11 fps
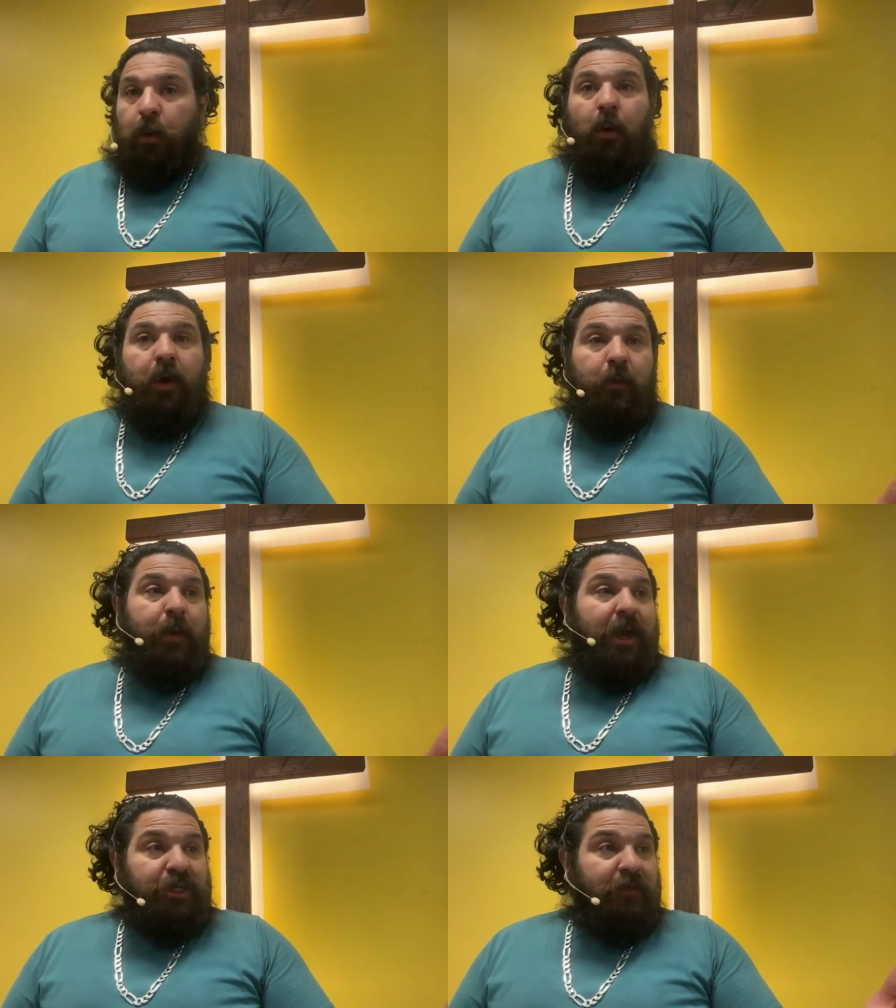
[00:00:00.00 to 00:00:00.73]
We want
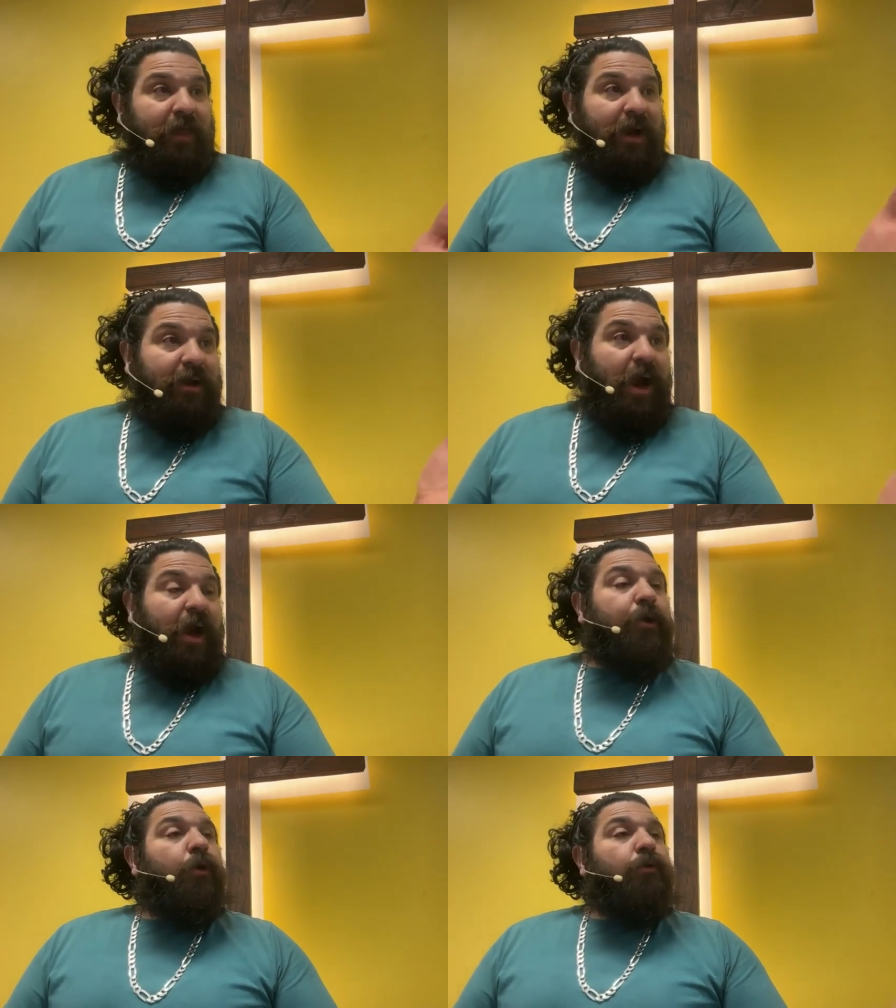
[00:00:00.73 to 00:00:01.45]
to make sure that
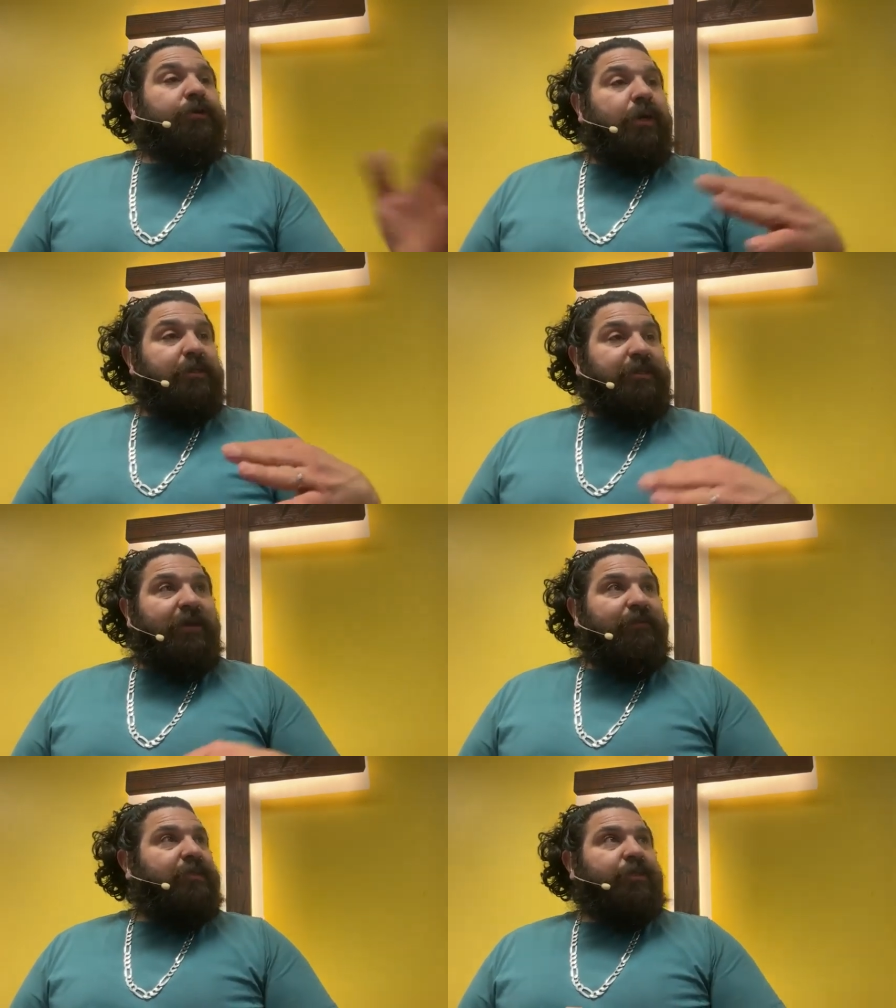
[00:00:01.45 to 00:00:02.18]
God knows us.
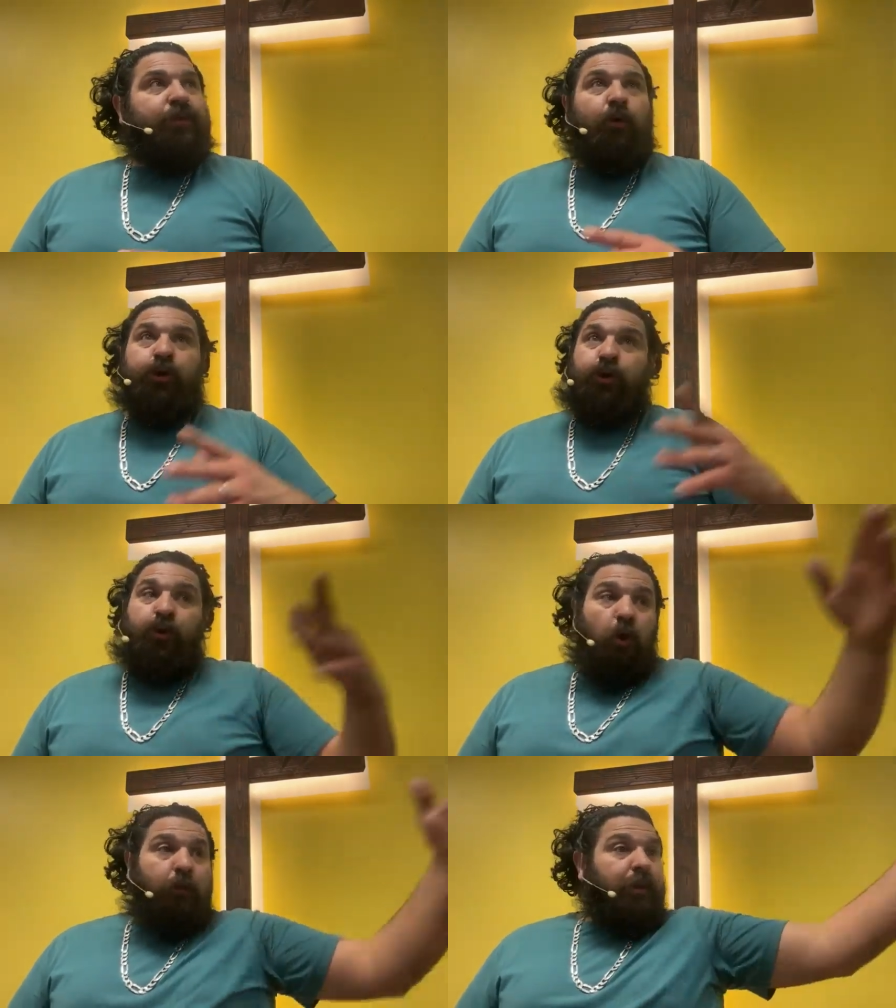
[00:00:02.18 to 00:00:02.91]
David says, Lord,
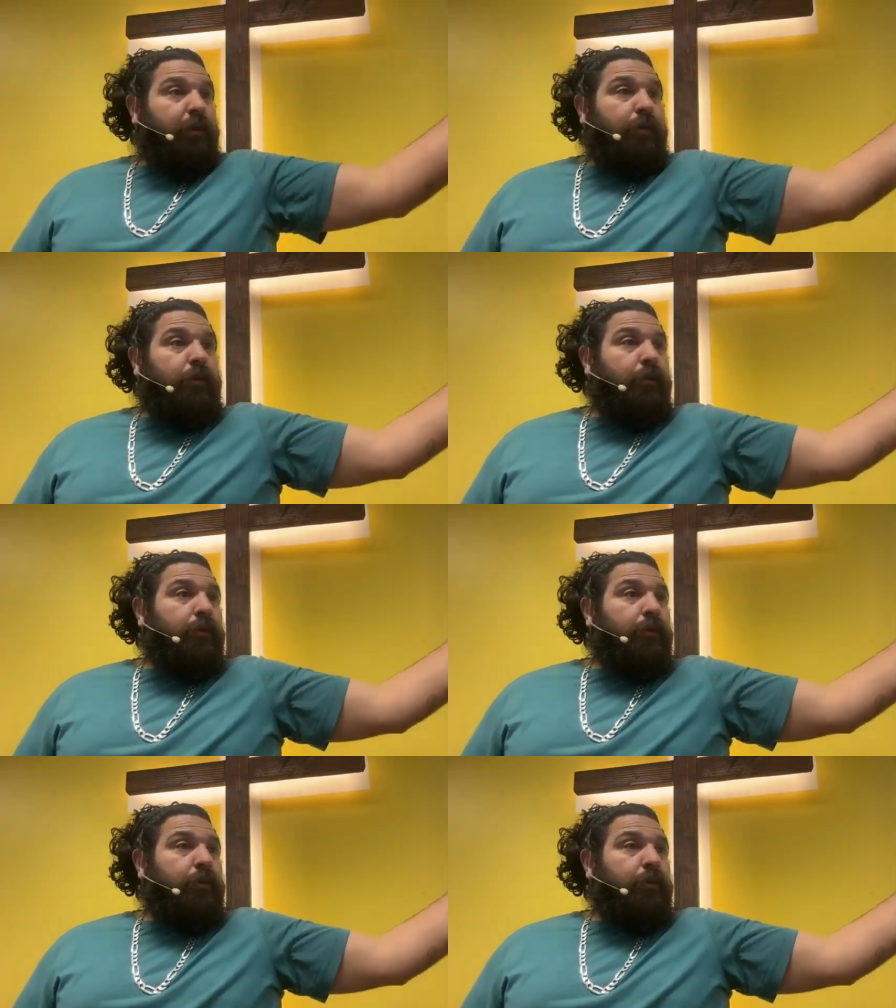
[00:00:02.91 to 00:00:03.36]
you know me.